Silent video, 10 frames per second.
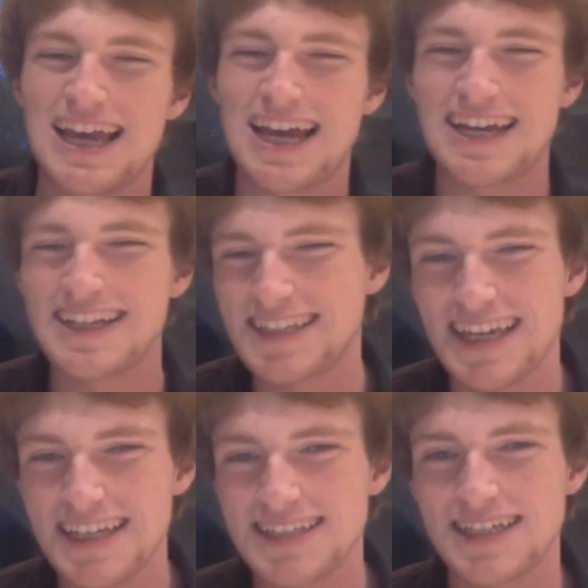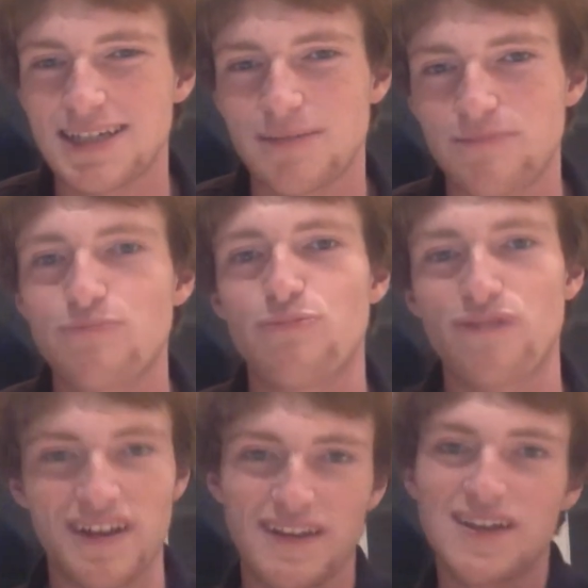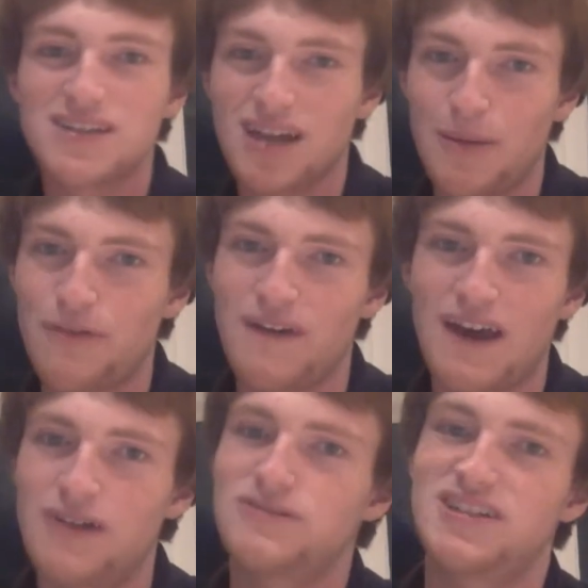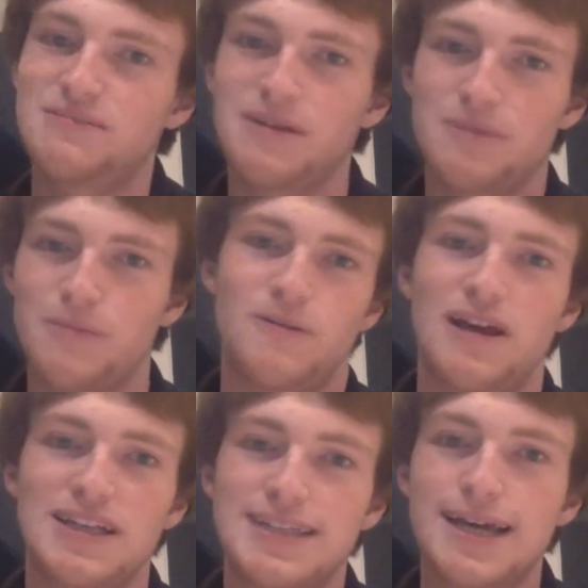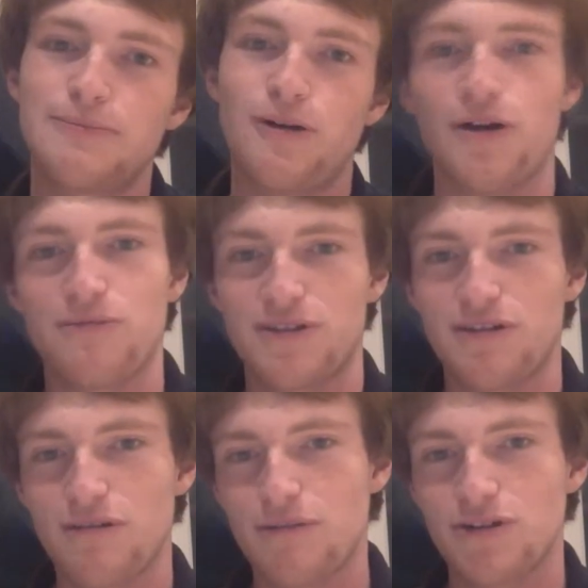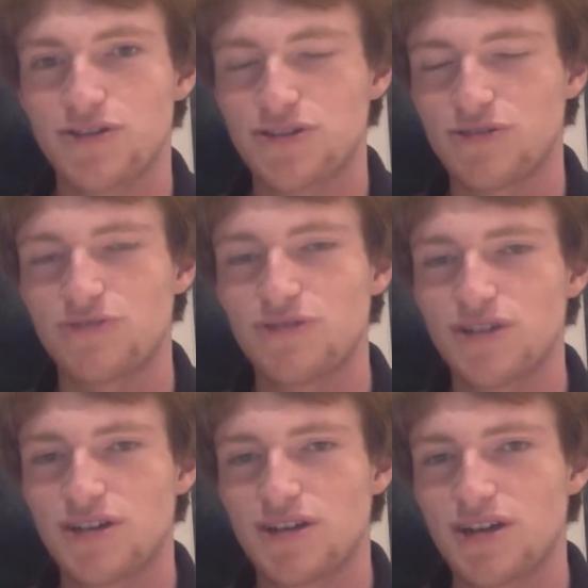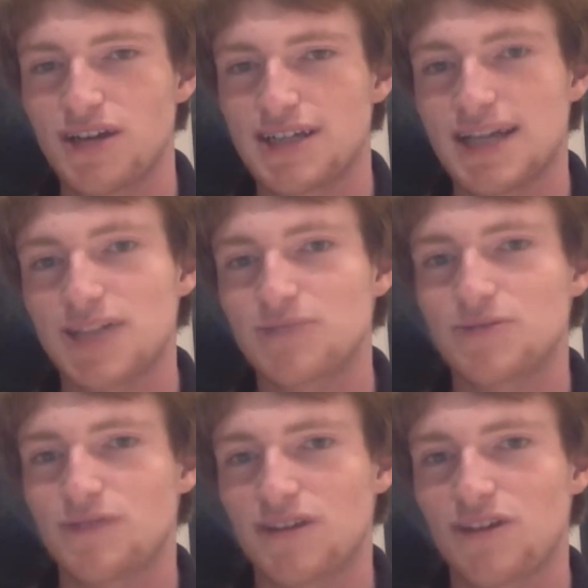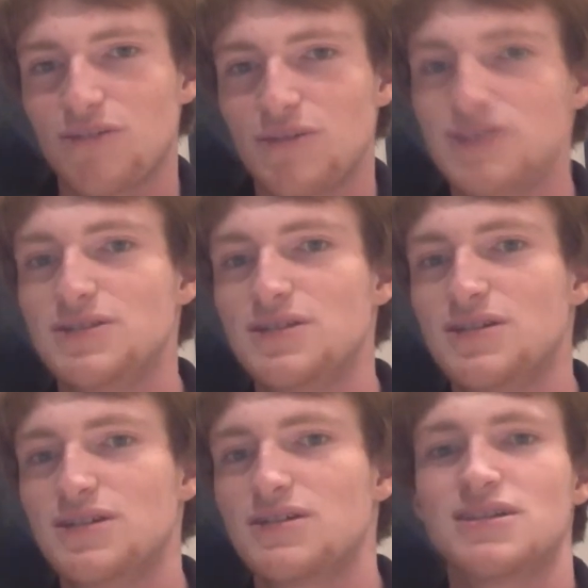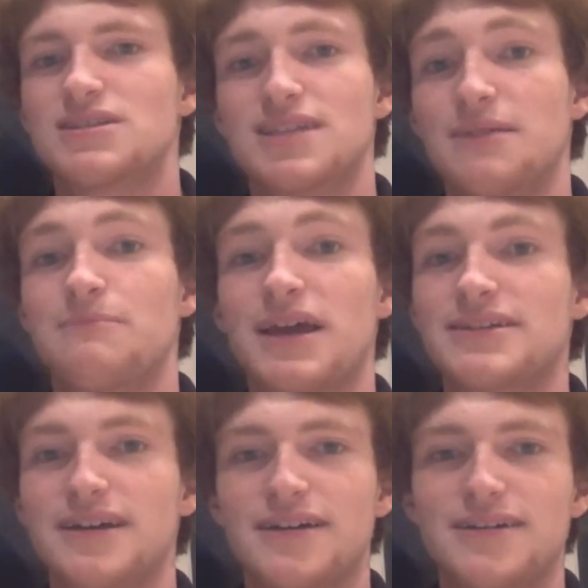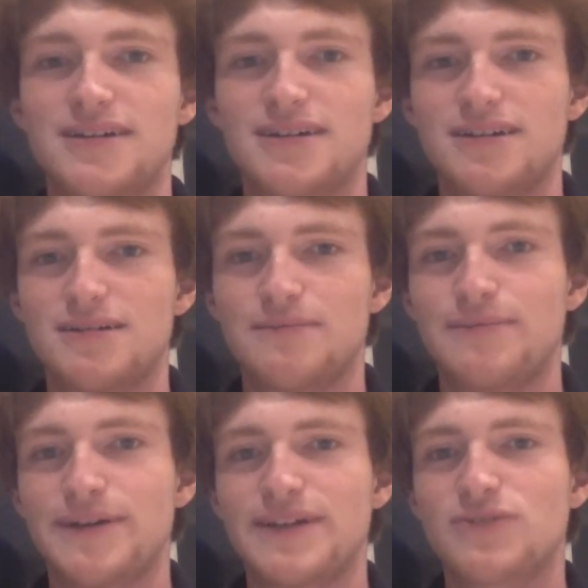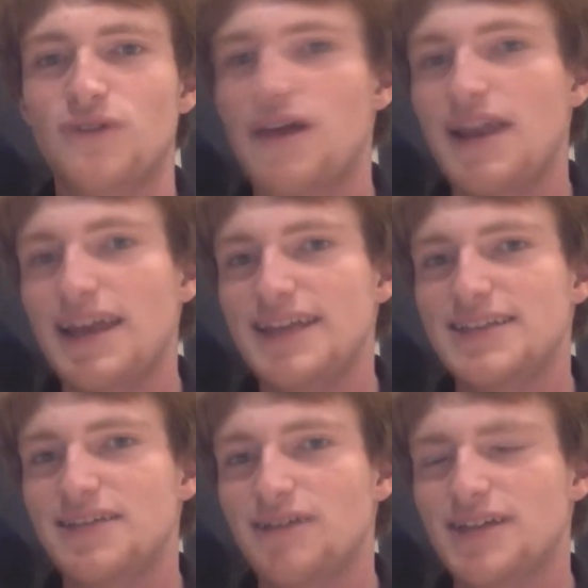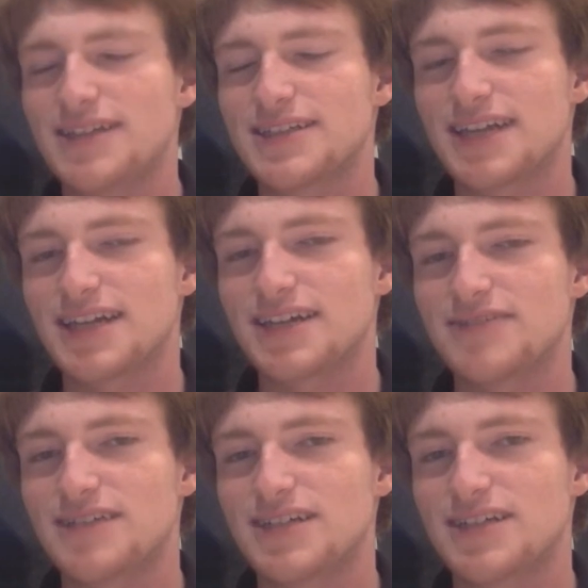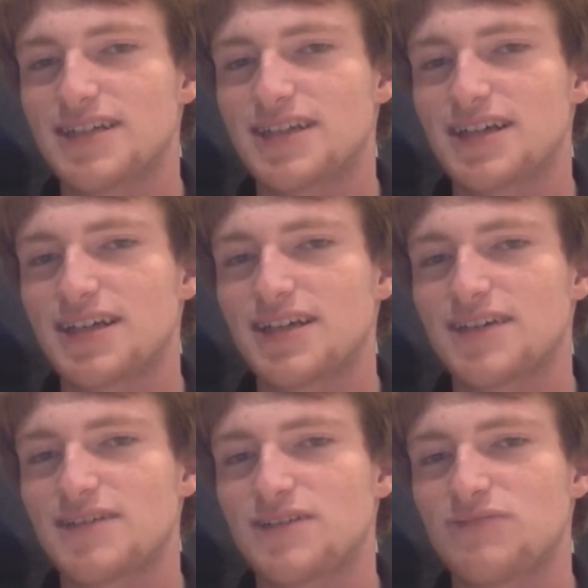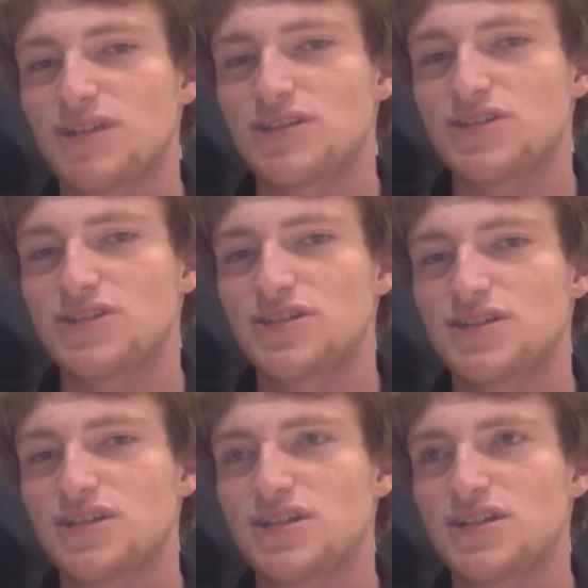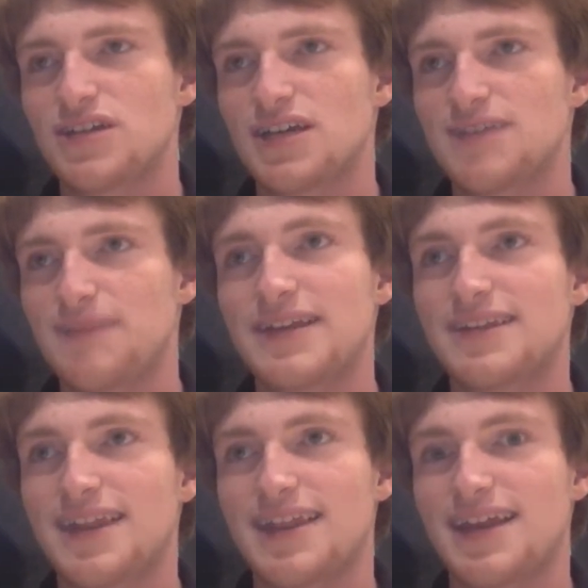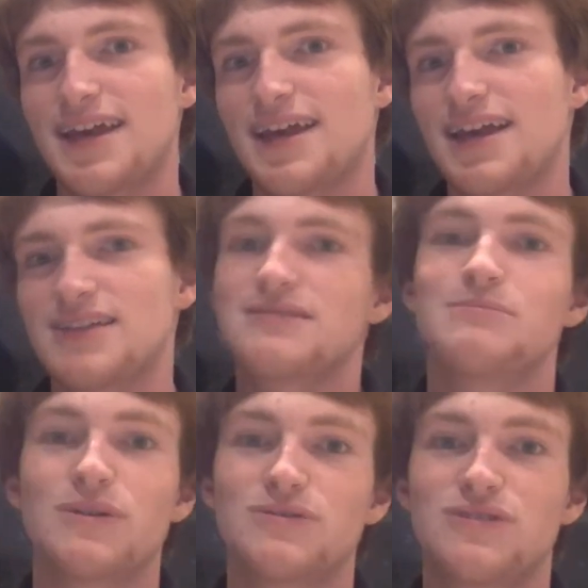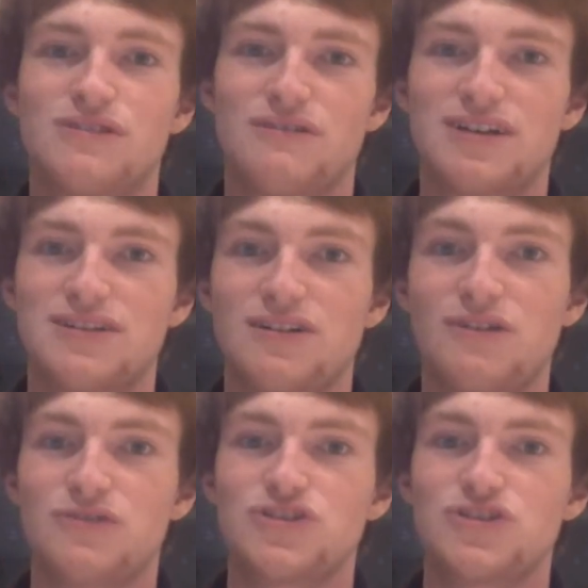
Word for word: and it's easy to bring this type of character in to make people like Sick Boy with no emotional attachment to other humans seem better. But it's quite a lazy writing technique, really, and I think Irvine Welsh is better than that, as most of the rest of the novel